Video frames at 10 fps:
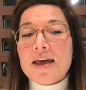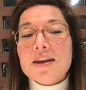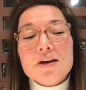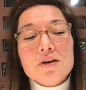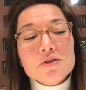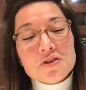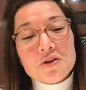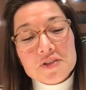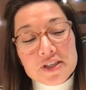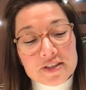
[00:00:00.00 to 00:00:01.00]
And I
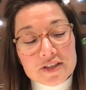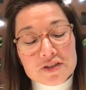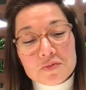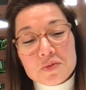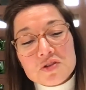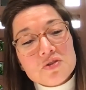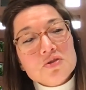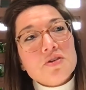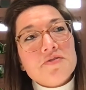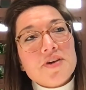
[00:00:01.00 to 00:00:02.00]
also, th- this was
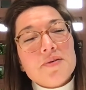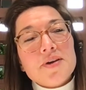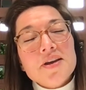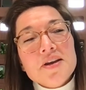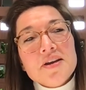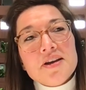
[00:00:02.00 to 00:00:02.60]
also very